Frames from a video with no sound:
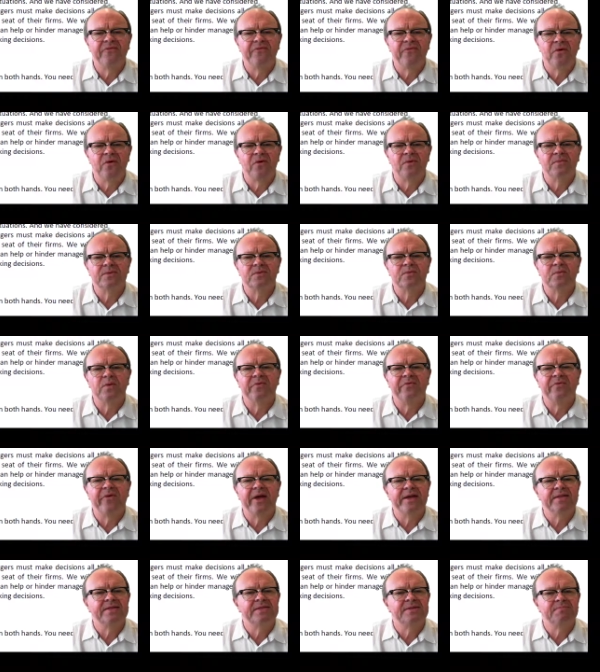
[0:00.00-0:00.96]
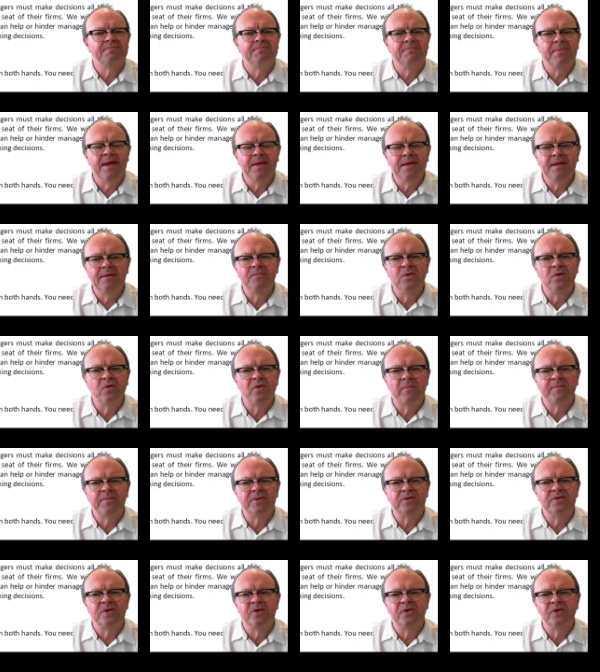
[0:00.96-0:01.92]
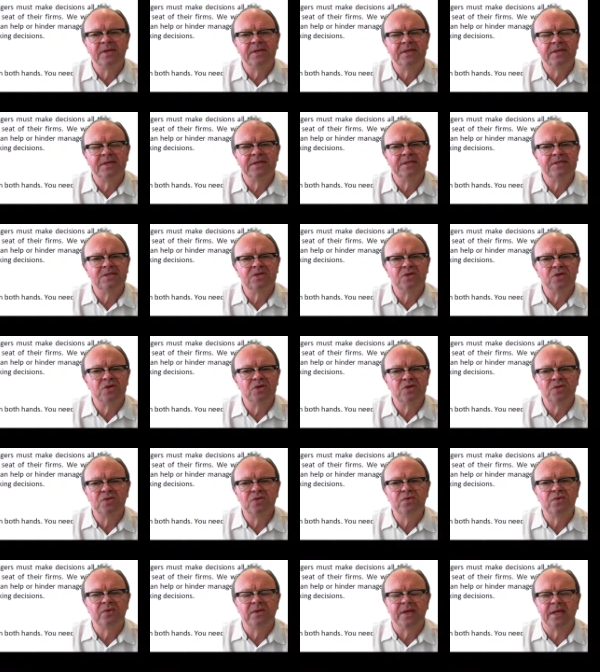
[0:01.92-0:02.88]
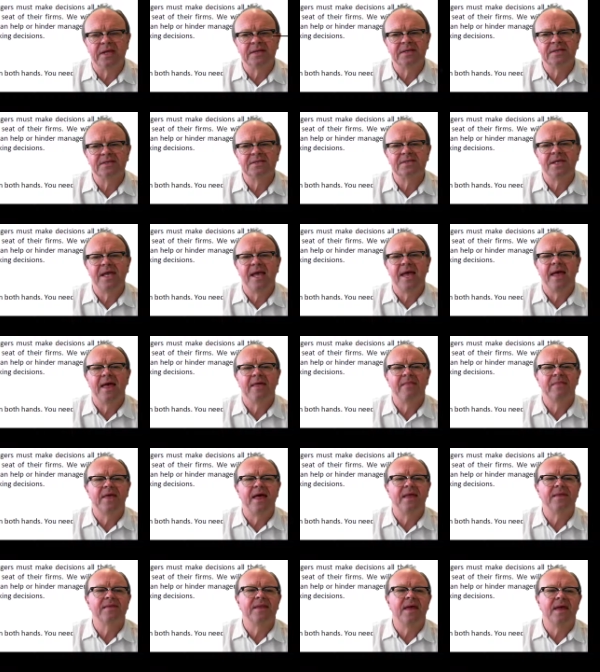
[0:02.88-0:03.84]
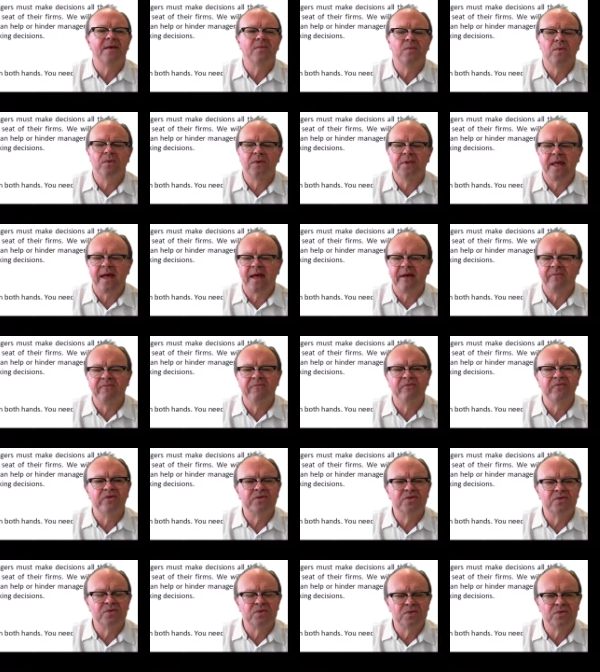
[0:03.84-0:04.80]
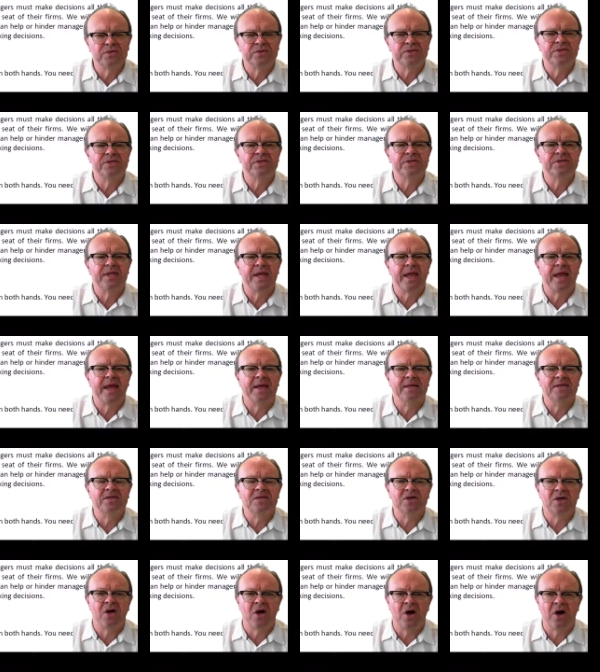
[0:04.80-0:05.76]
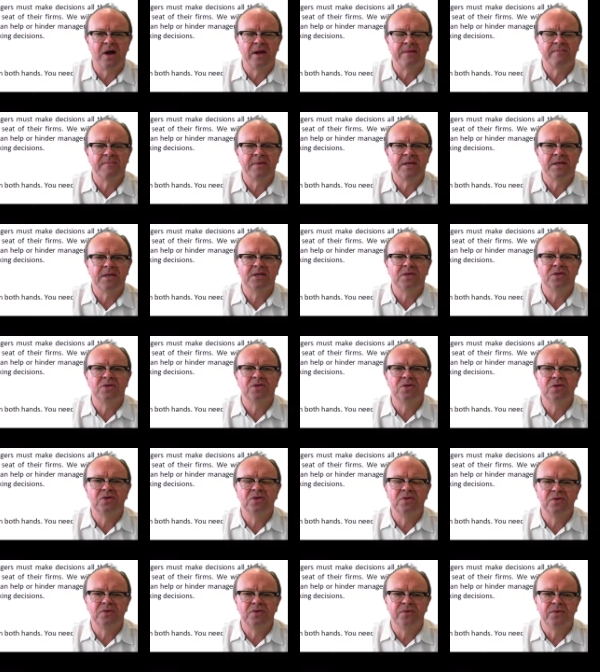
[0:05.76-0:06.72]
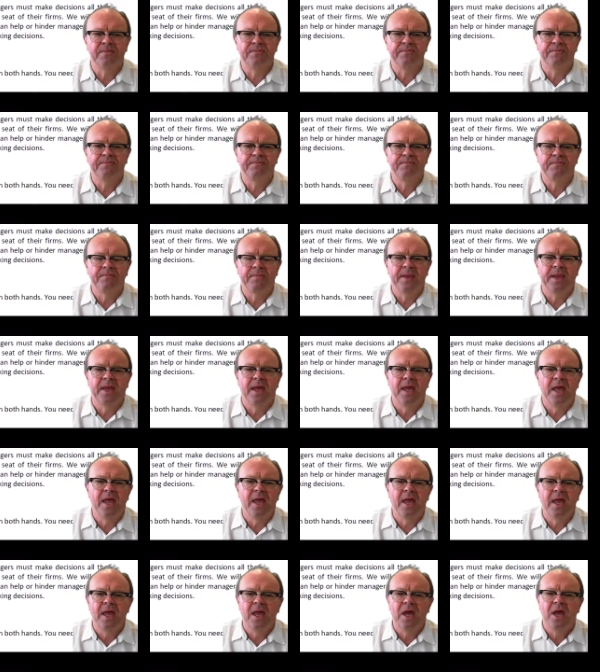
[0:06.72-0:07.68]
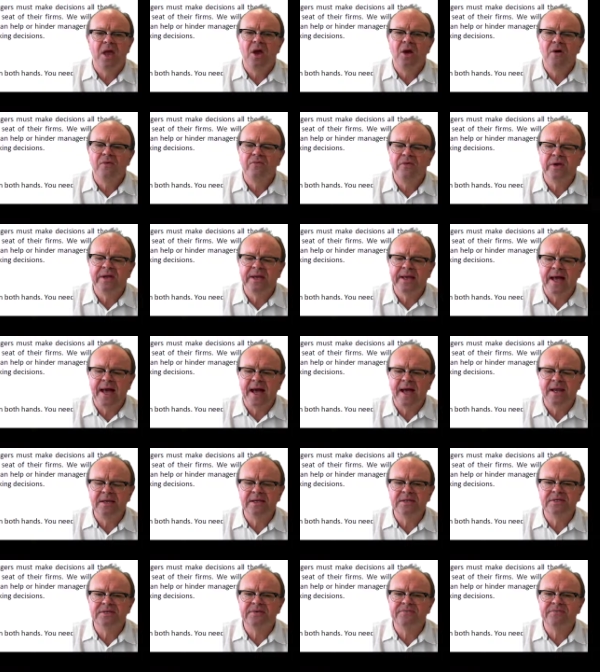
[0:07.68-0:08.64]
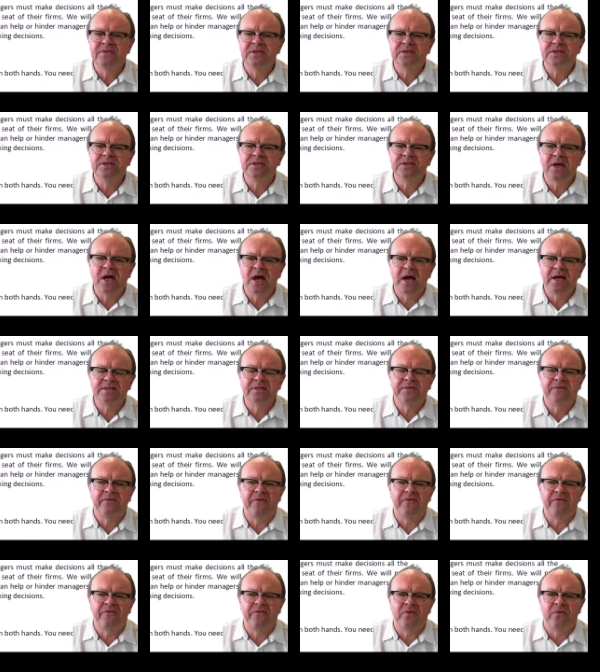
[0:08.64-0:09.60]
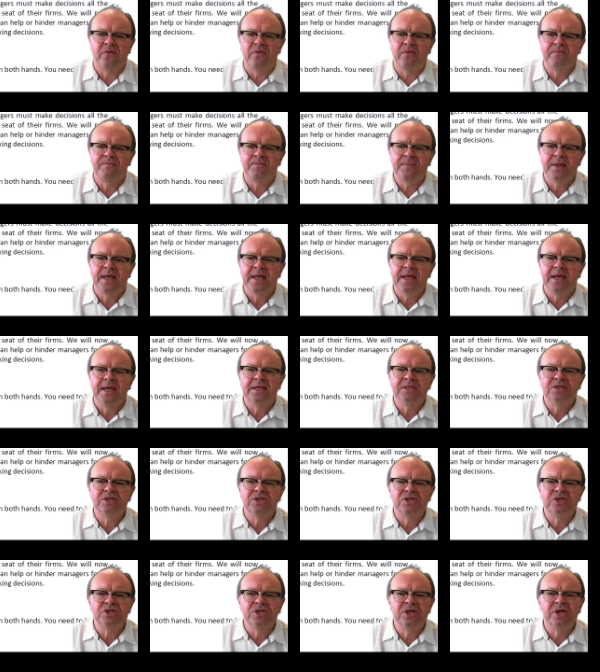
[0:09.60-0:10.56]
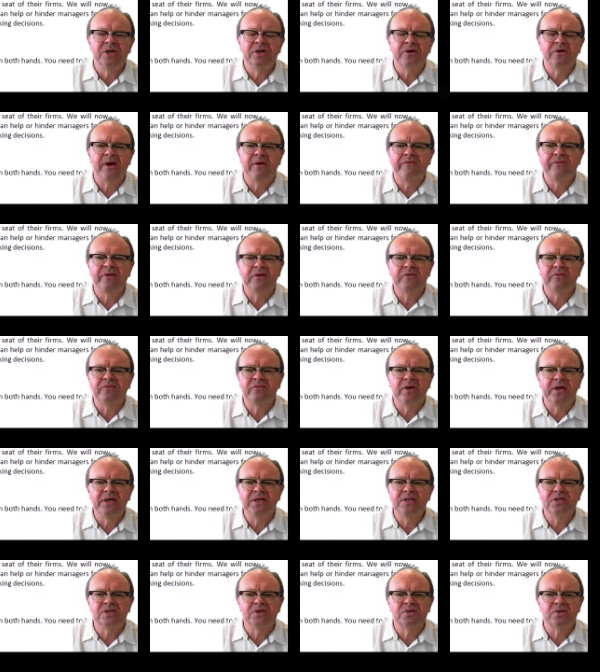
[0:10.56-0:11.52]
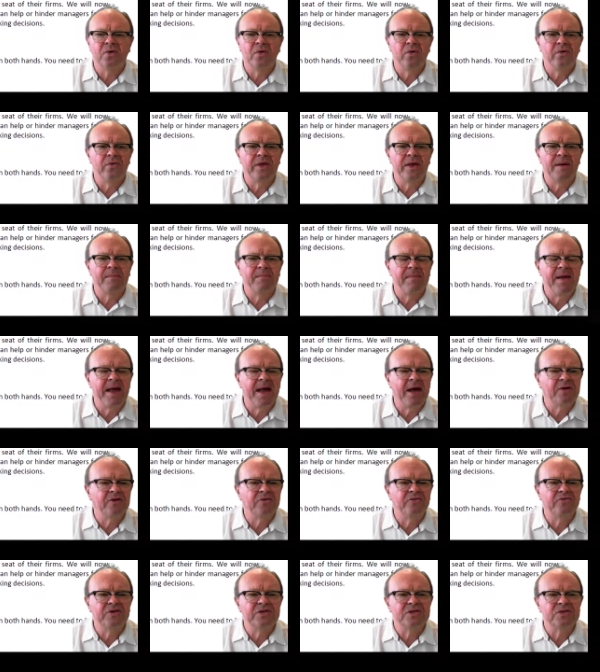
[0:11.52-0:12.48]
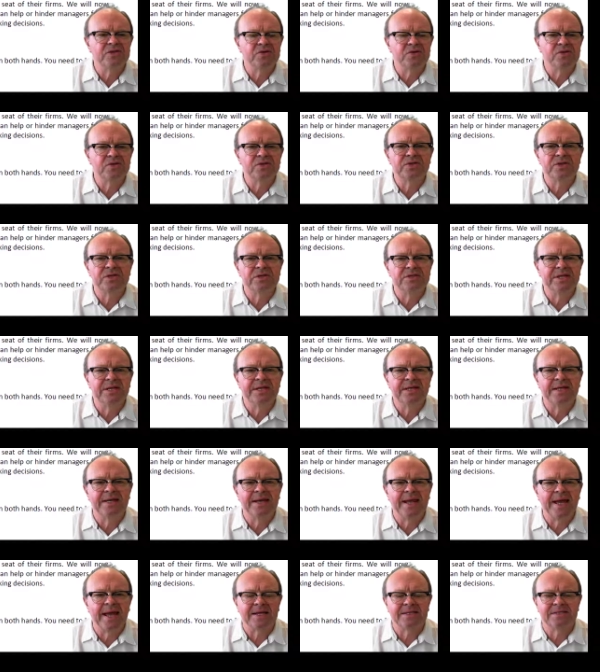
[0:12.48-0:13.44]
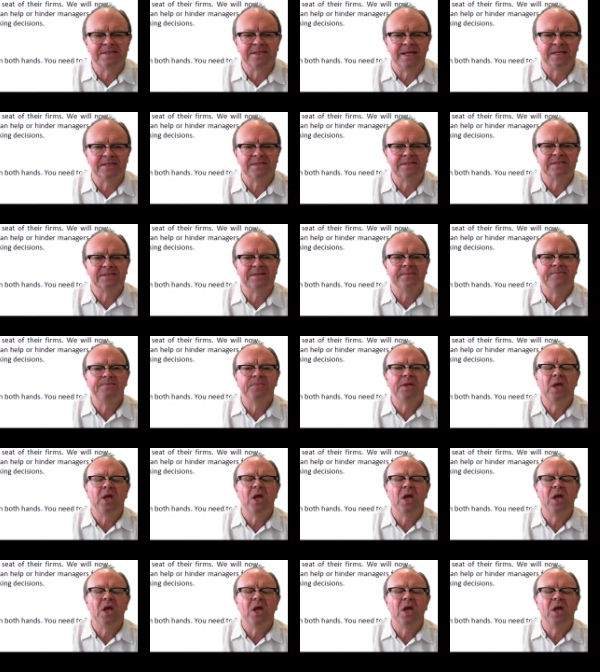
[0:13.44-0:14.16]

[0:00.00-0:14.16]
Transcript: firms will face many more opportunities to do things than they will have resources and time to do them. Regardless of the size of a firm, its geographic reach, or the amount of resources it can access,